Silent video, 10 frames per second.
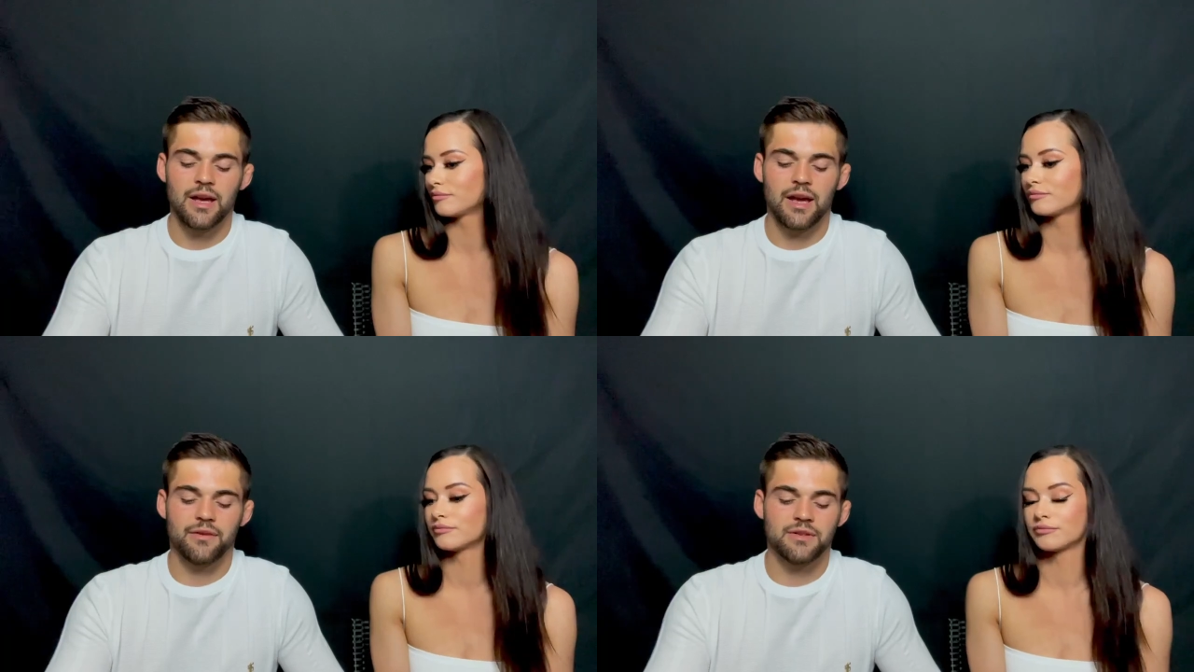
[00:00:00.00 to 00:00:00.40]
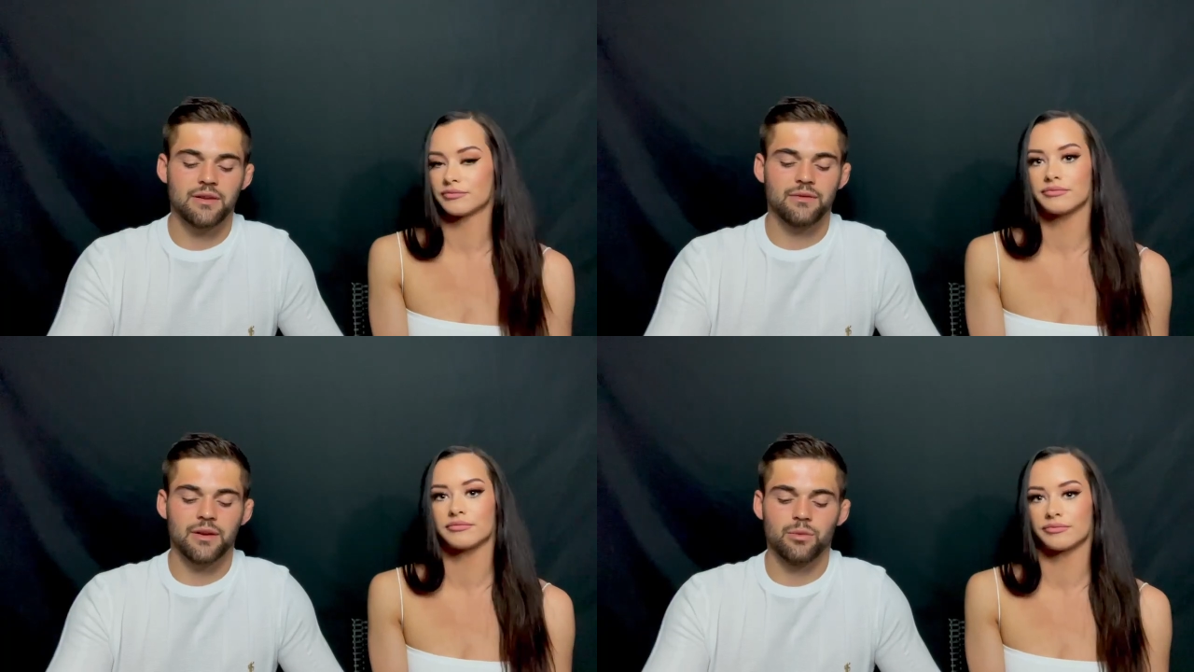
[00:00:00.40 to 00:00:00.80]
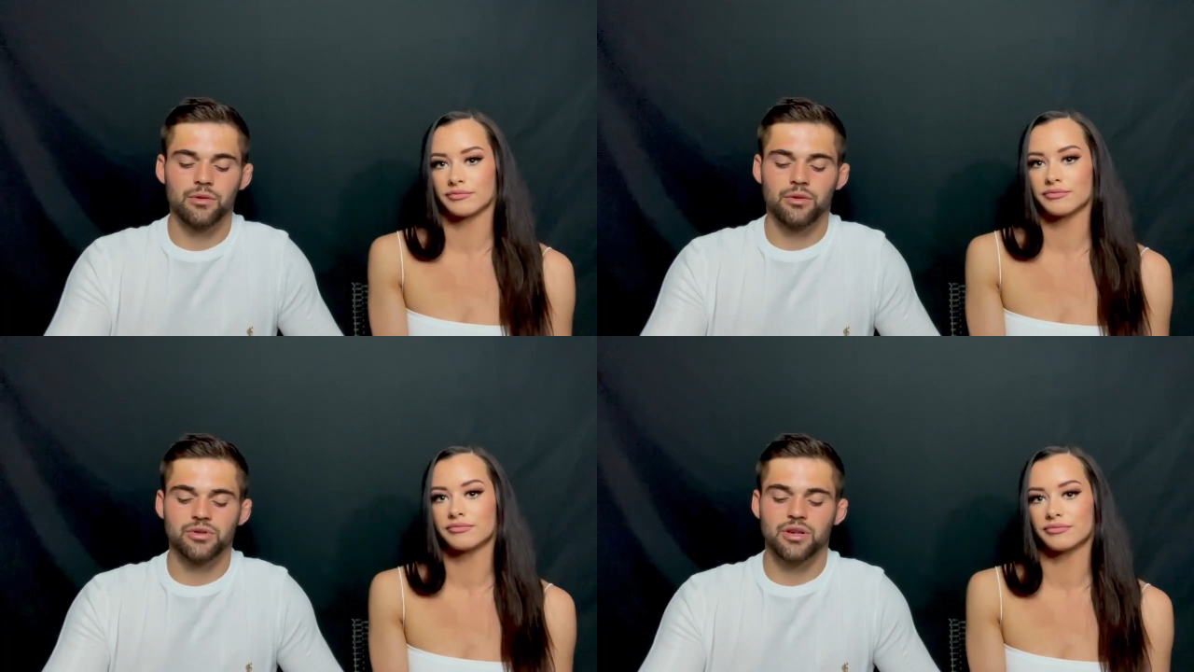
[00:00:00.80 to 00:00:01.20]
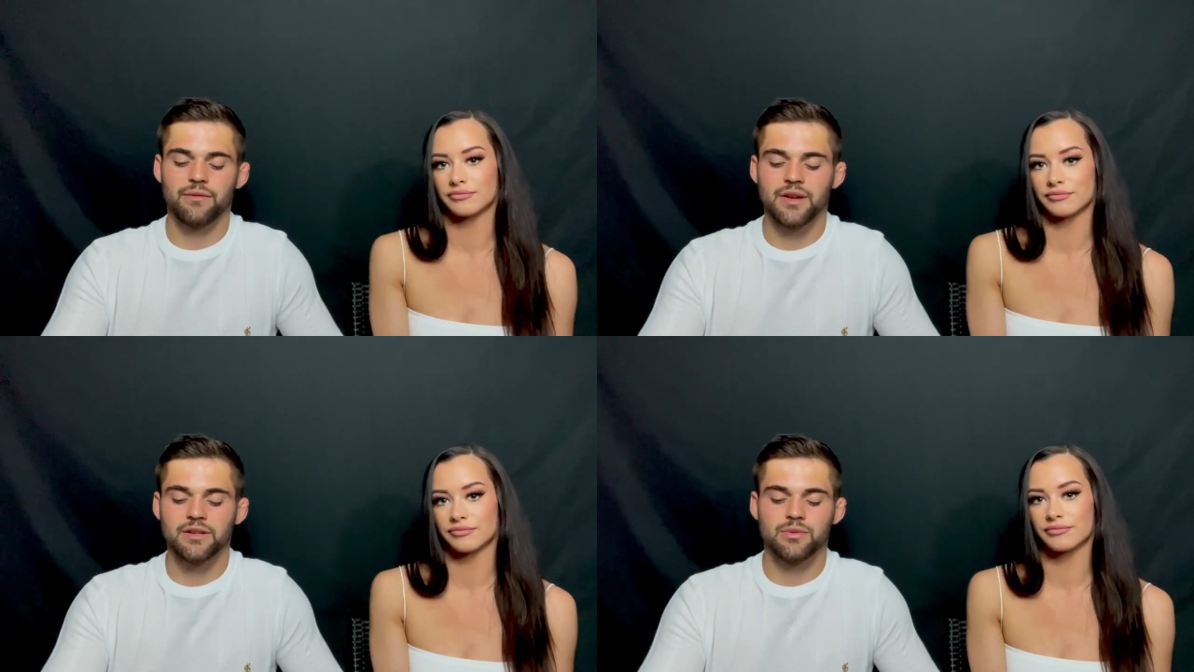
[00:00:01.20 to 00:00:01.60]
Speaker 1: FTV will launch
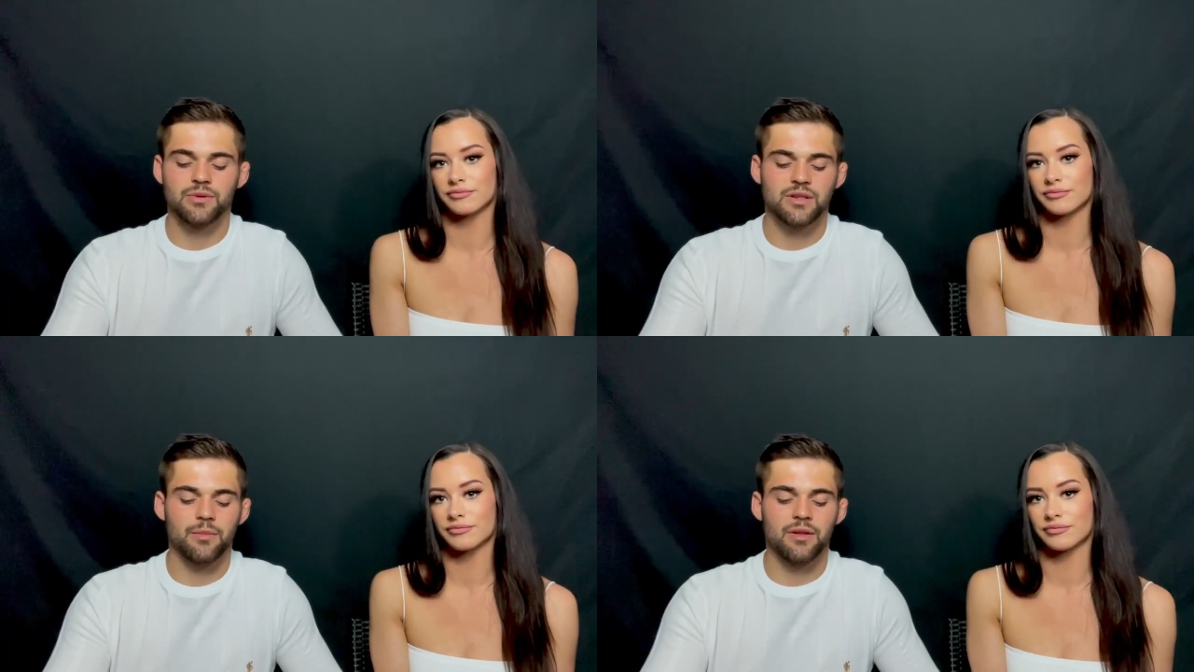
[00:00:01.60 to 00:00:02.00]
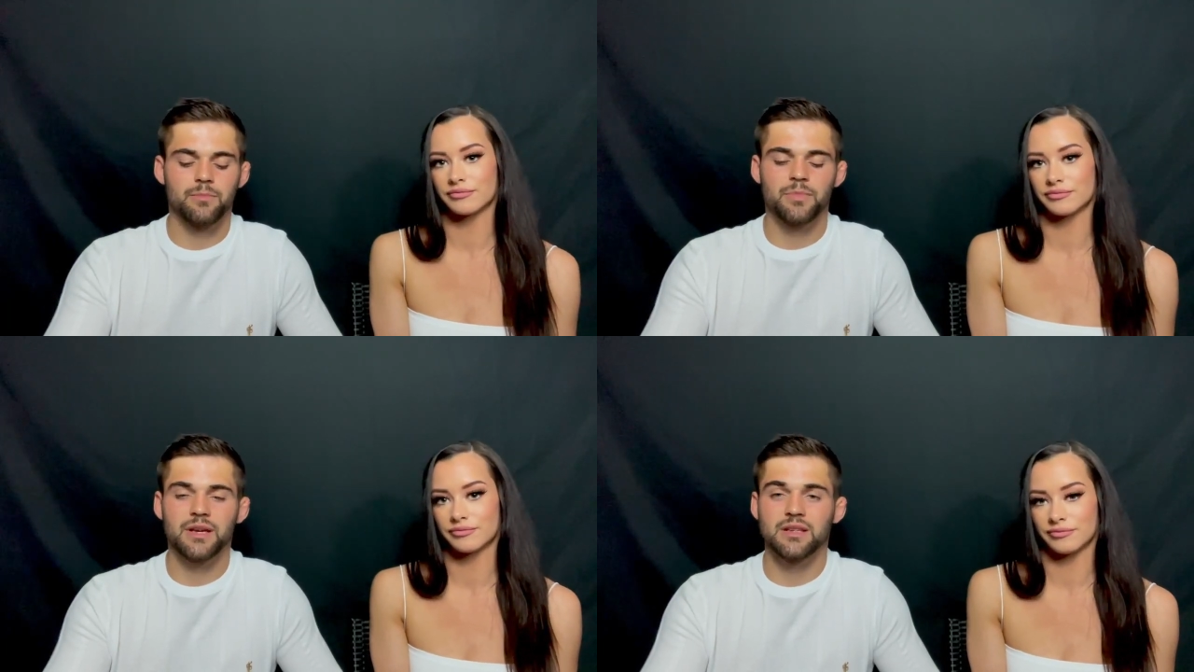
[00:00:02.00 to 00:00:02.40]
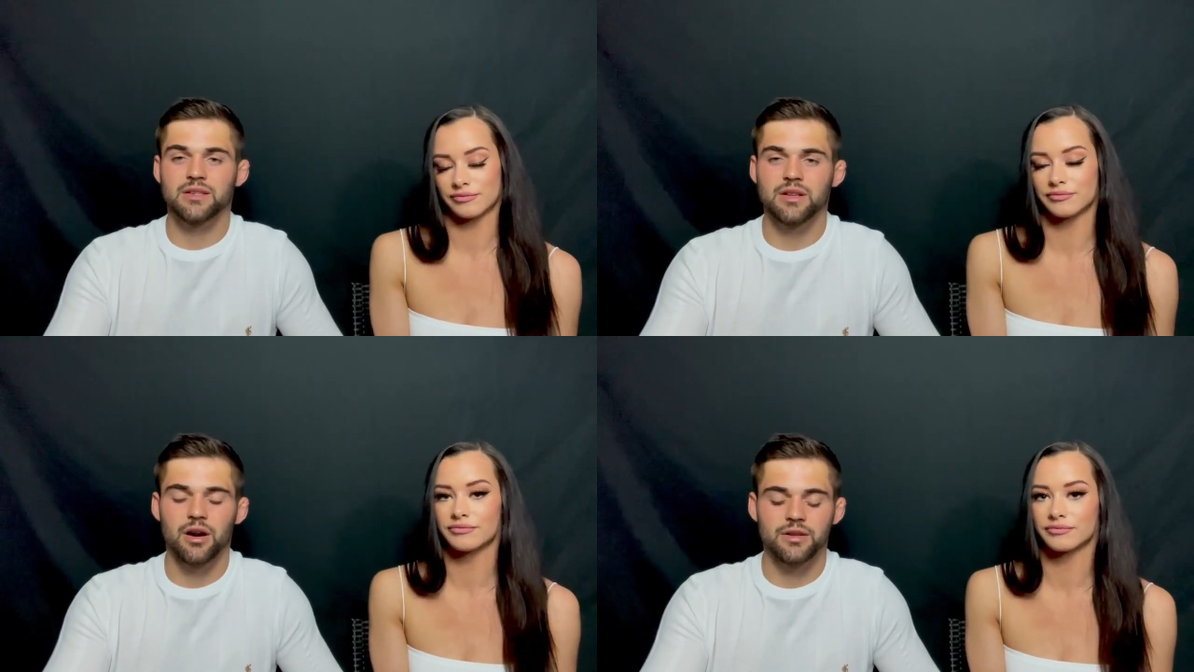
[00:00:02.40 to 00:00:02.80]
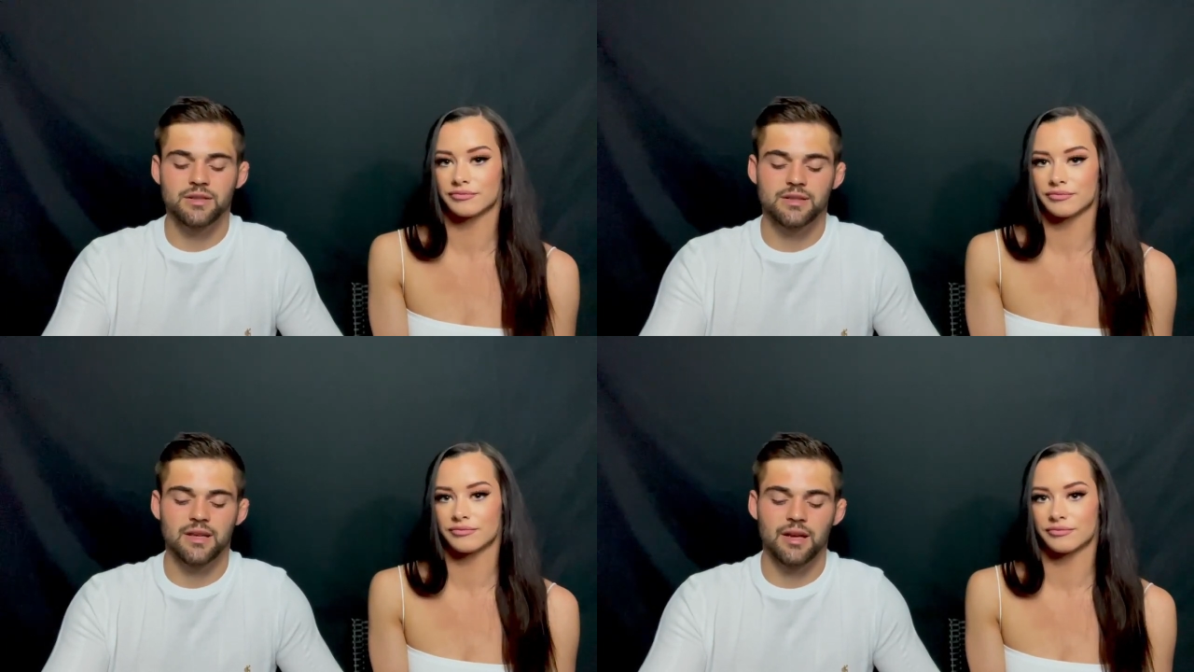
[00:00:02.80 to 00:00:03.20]
events with some of the biggest stars
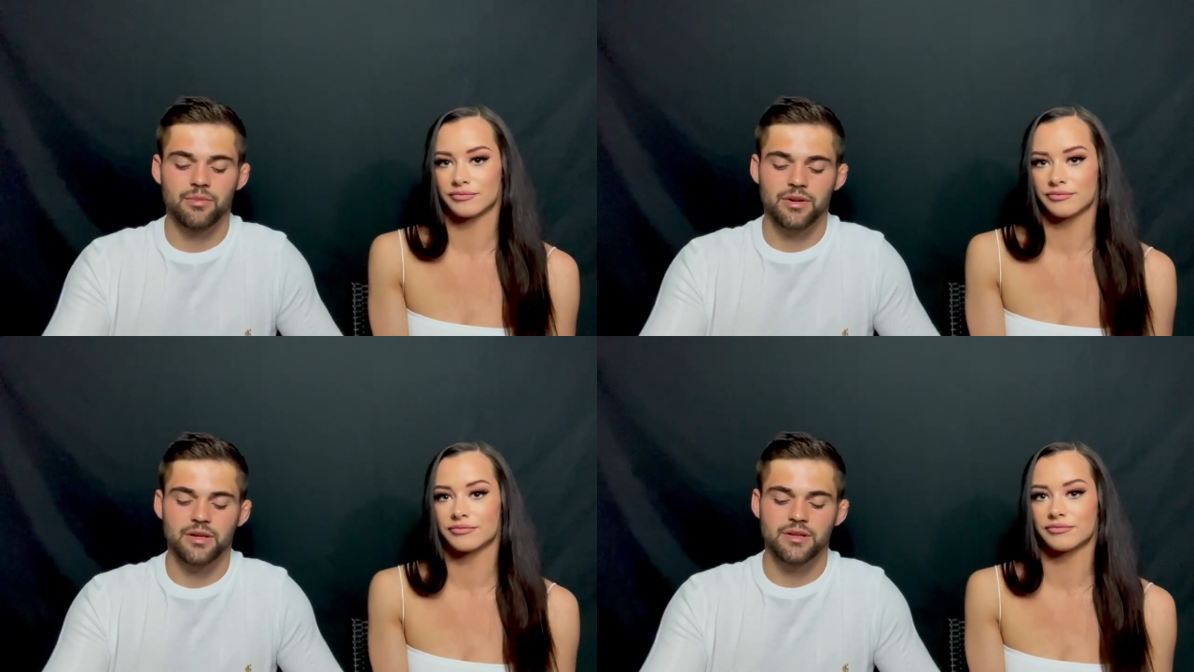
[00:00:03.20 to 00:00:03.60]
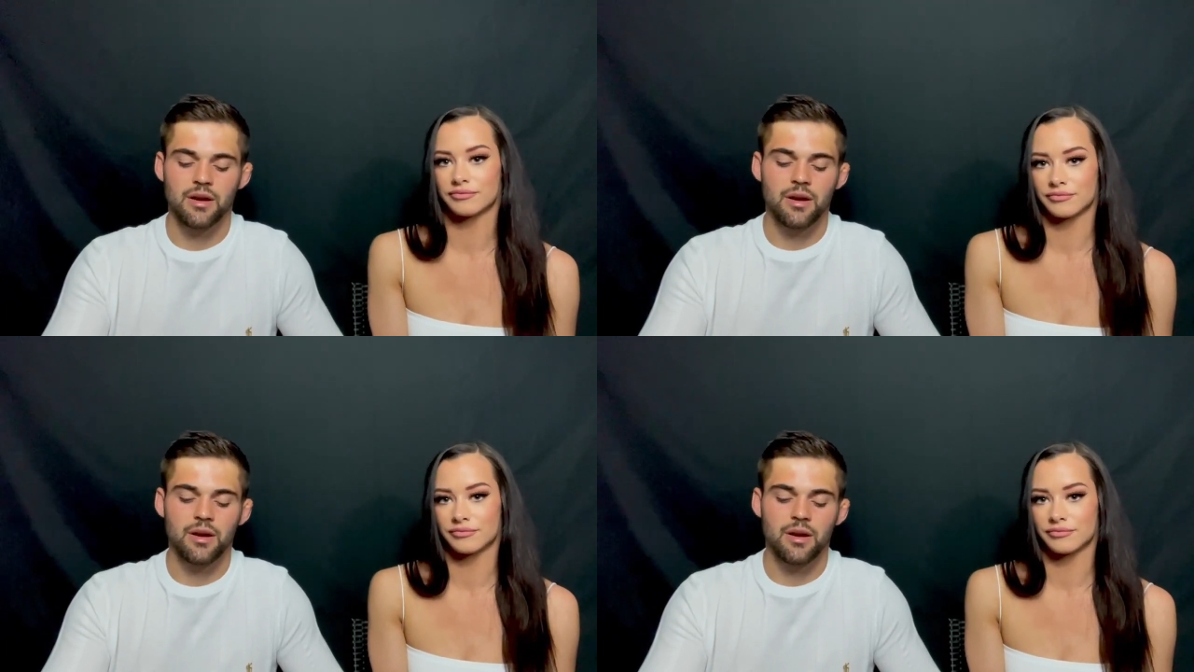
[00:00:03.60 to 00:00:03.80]
and celebrities.